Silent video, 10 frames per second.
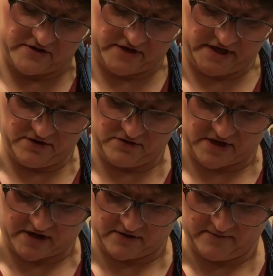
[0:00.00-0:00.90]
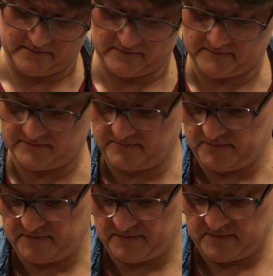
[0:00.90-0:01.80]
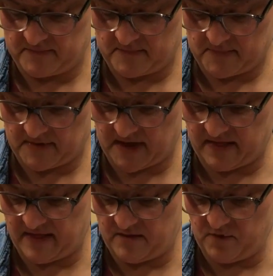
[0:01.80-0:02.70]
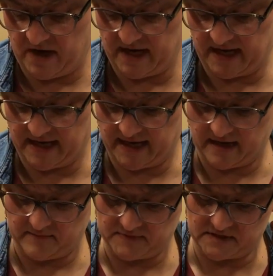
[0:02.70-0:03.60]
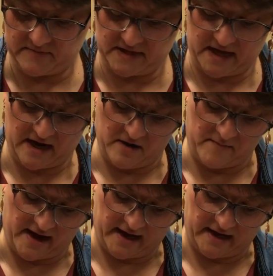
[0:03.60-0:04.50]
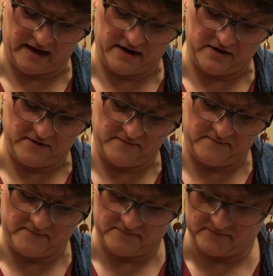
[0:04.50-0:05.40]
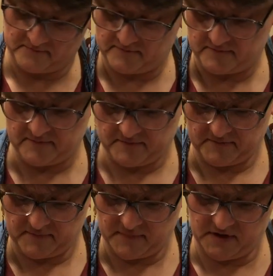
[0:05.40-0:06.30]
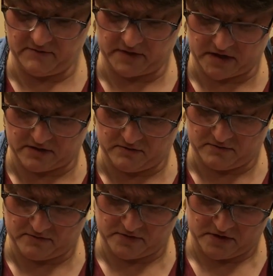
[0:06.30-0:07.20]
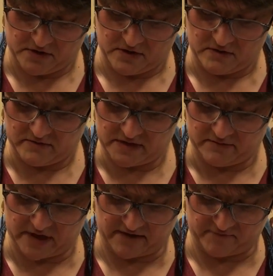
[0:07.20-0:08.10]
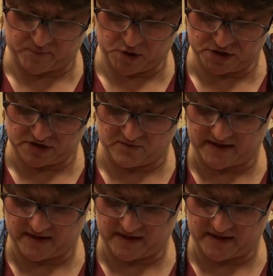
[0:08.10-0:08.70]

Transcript: their ear there. And then we're going to kick up some of the hair back here. There we go. Well, now we have a person